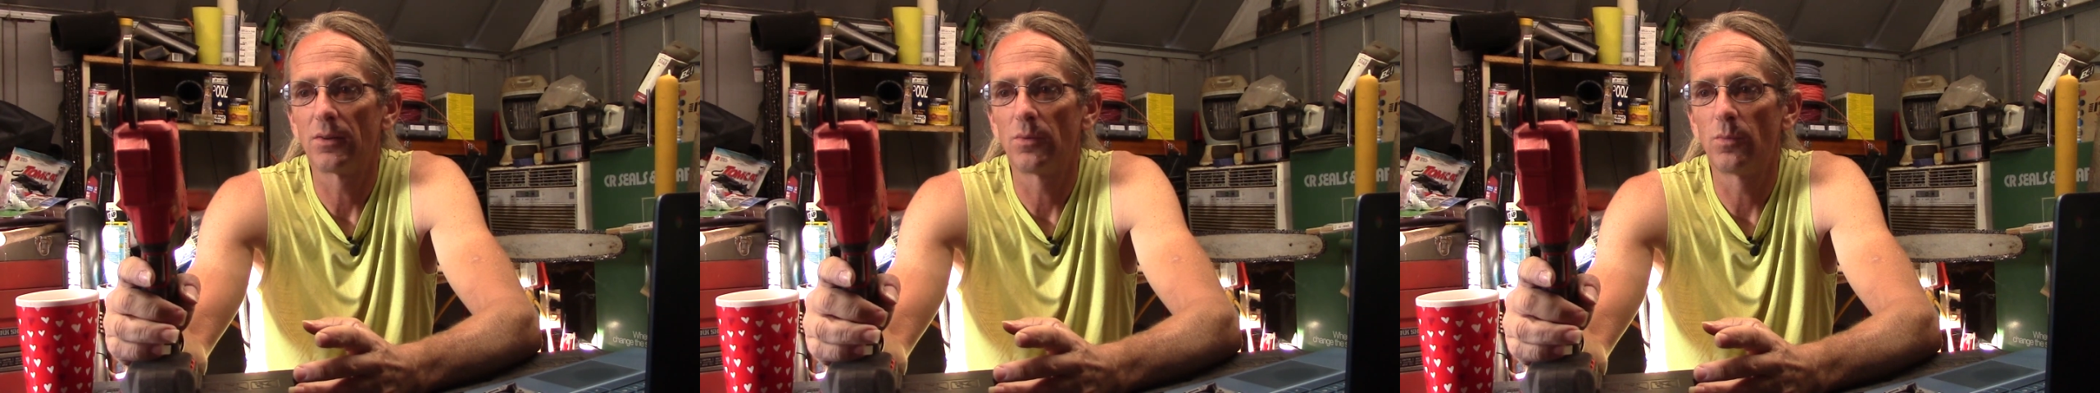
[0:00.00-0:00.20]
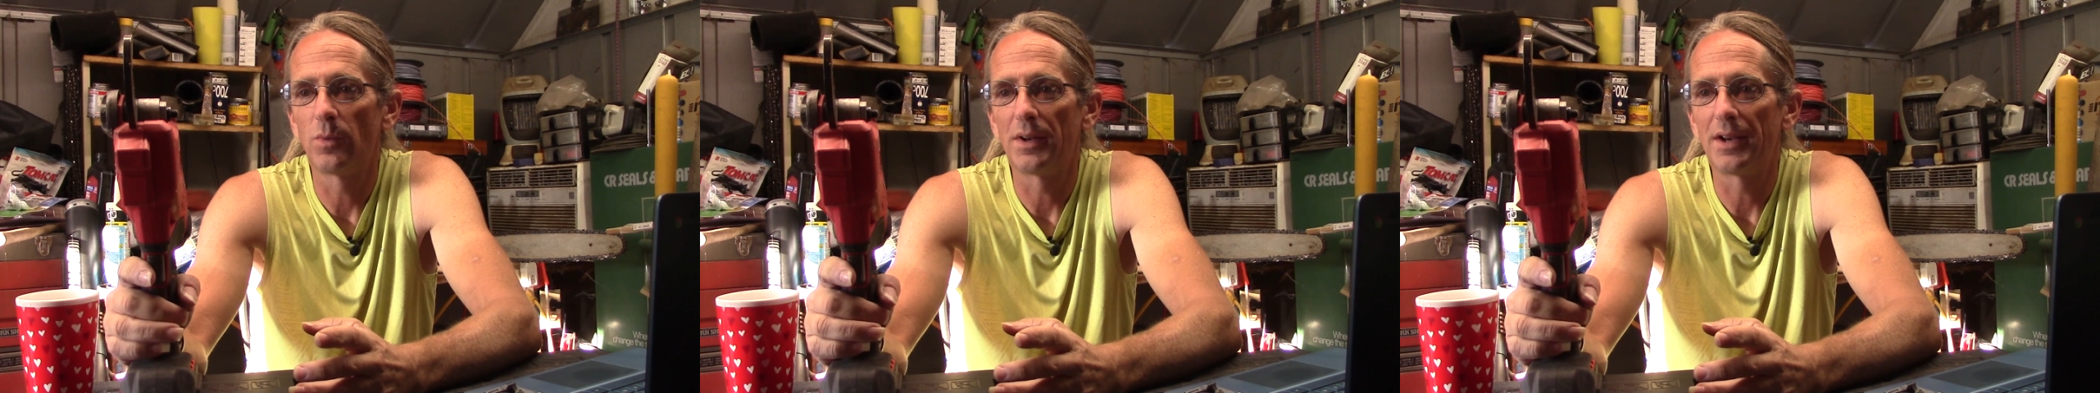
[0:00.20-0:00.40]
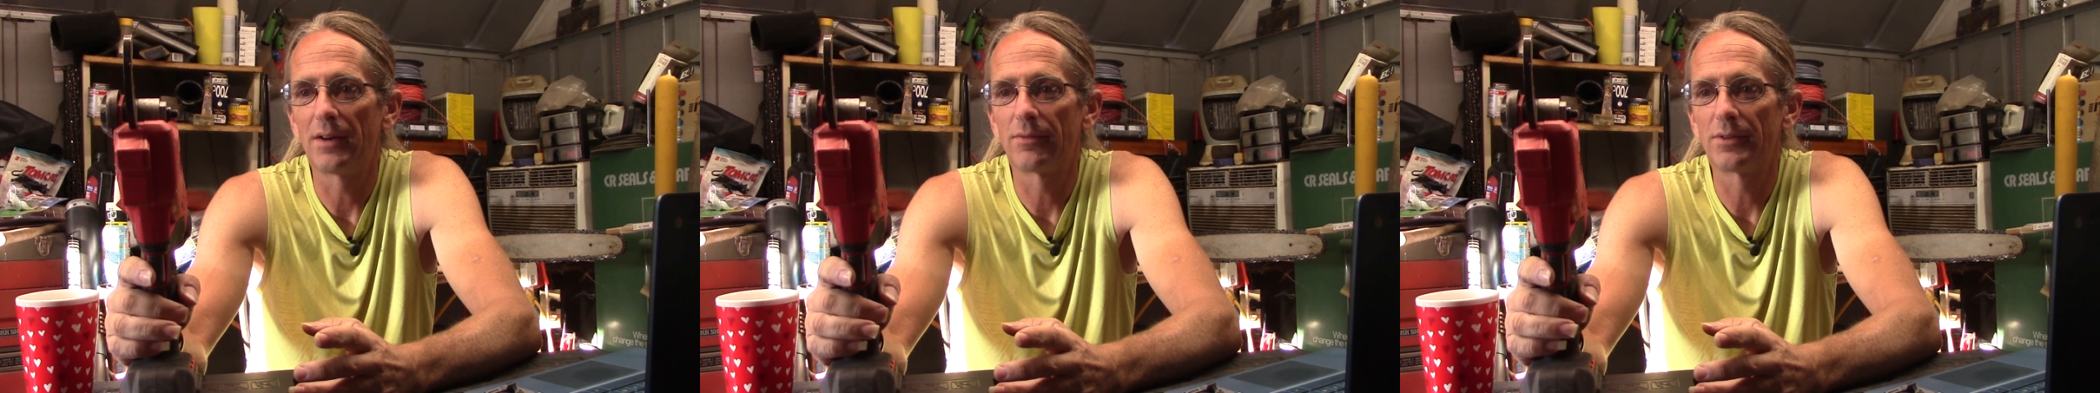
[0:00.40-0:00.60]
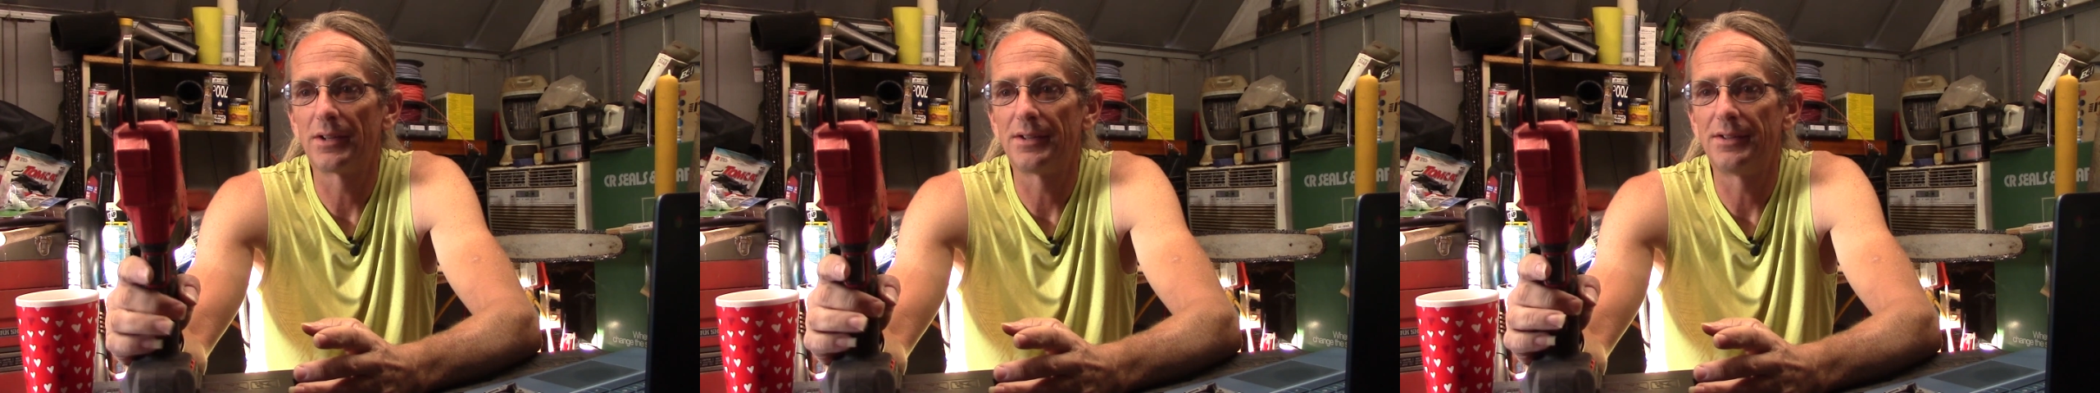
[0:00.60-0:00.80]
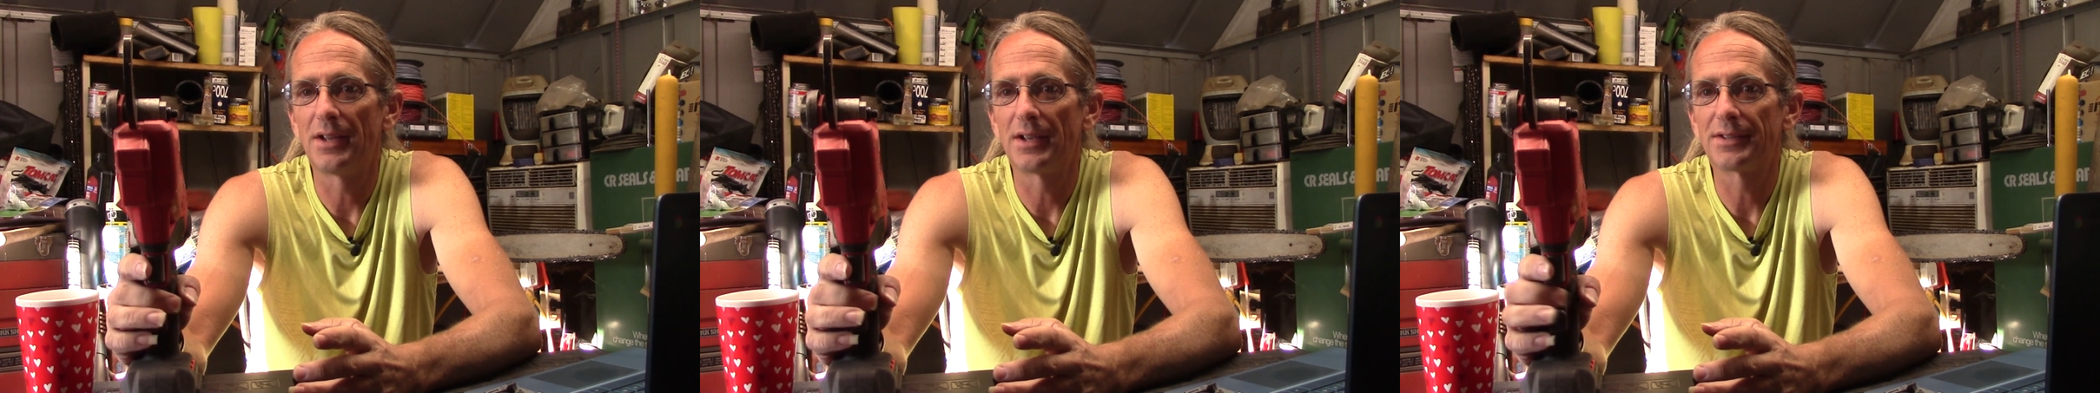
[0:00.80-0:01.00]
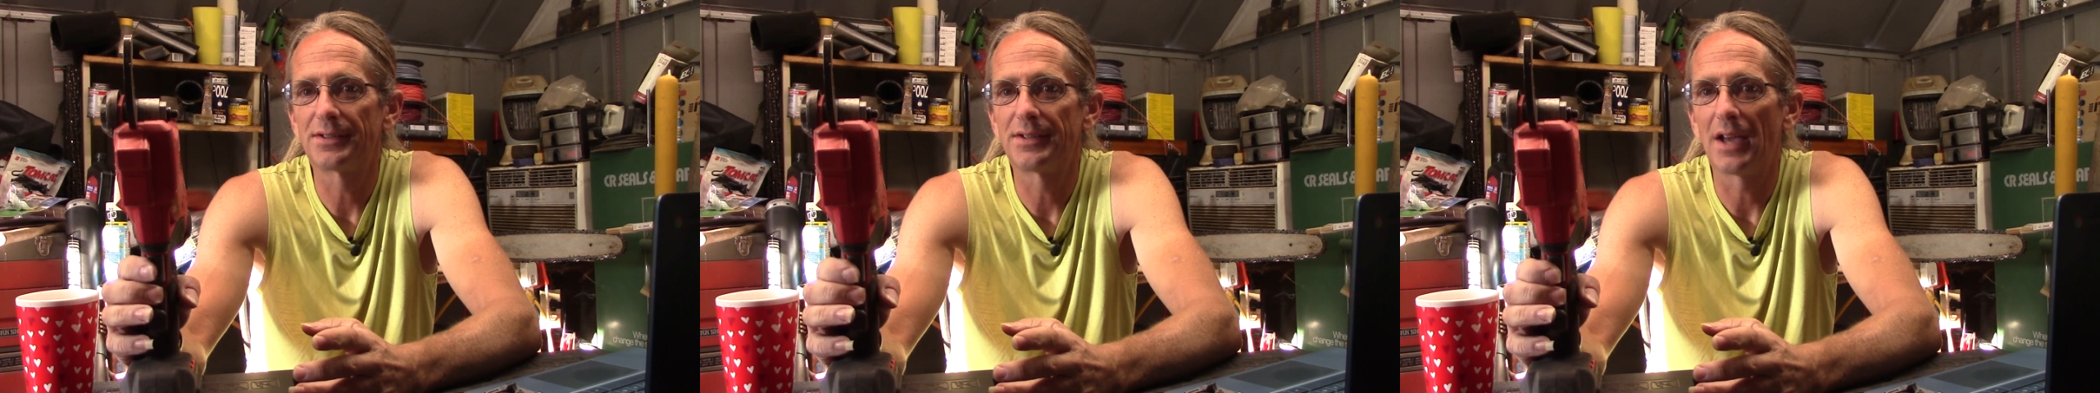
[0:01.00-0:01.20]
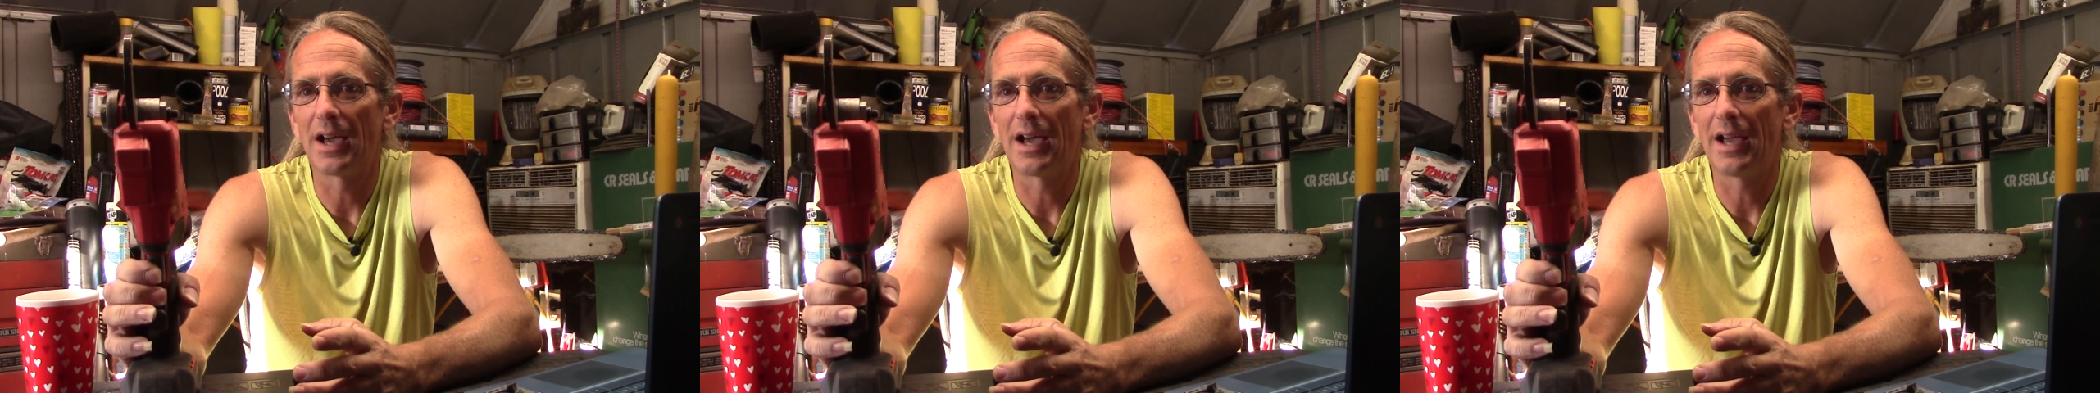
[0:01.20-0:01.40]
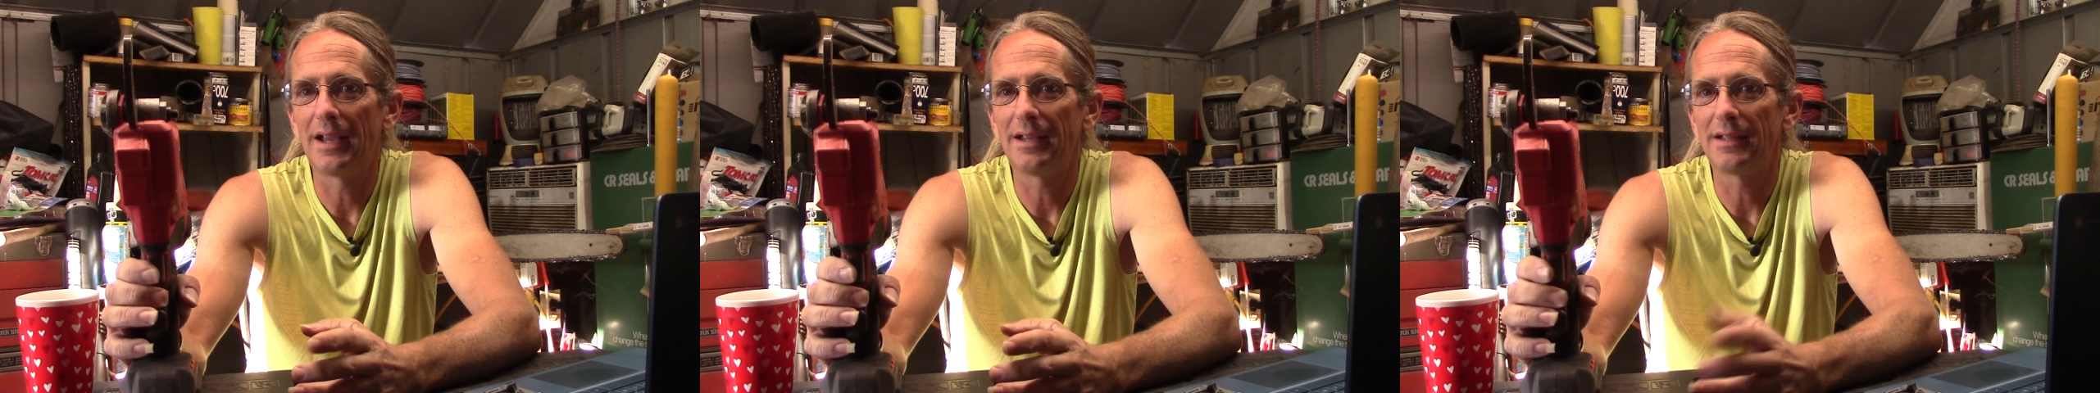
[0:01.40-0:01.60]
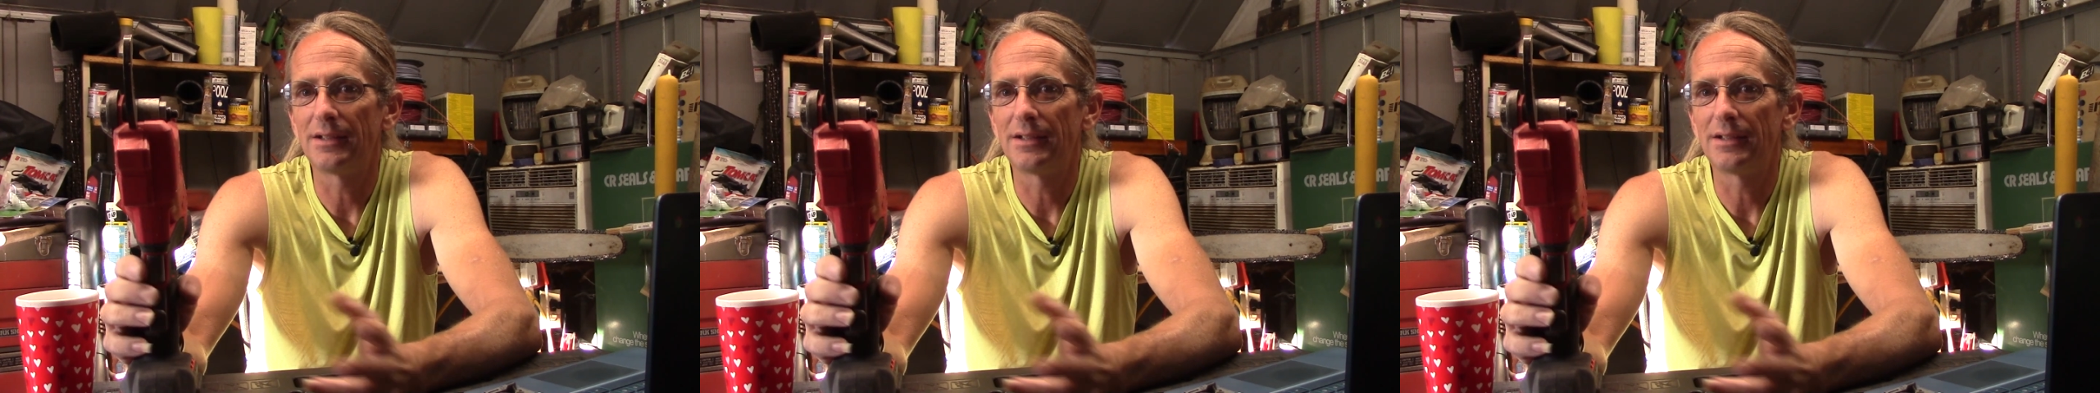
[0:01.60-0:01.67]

whenever it does die,